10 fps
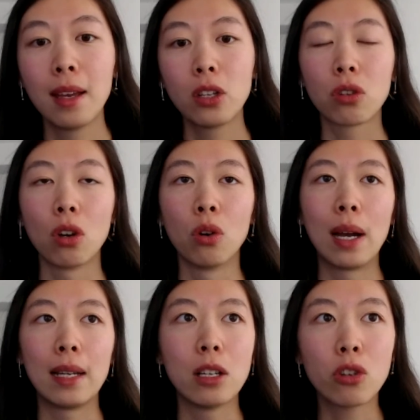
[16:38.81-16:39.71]
So
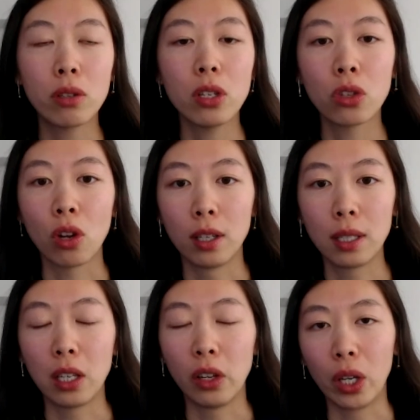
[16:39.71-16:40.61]
I initially started
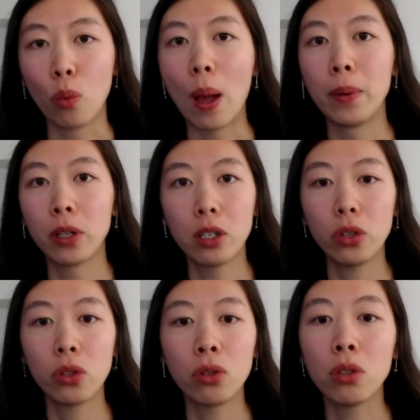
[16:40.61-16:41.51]
giving
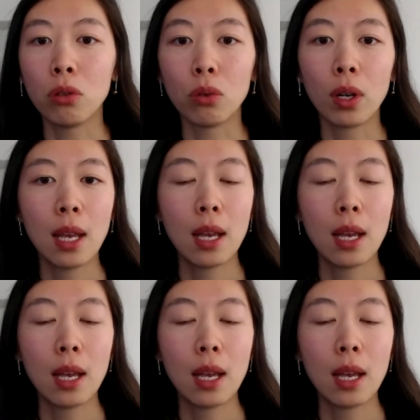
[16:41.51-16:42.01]
webinars to